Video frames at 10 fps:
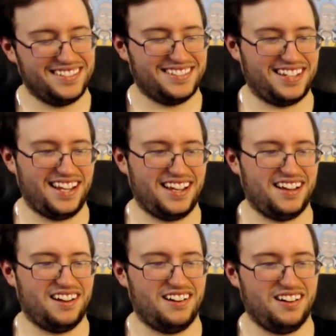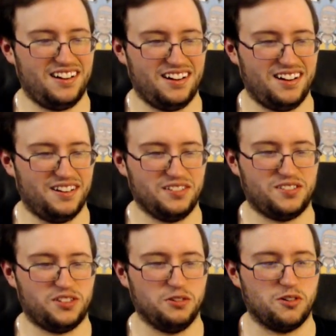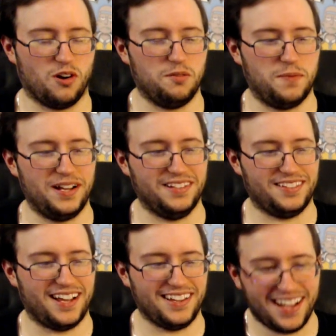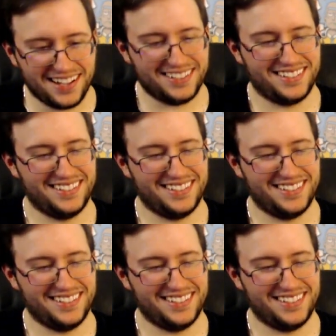Damn. Is two grown men inside that?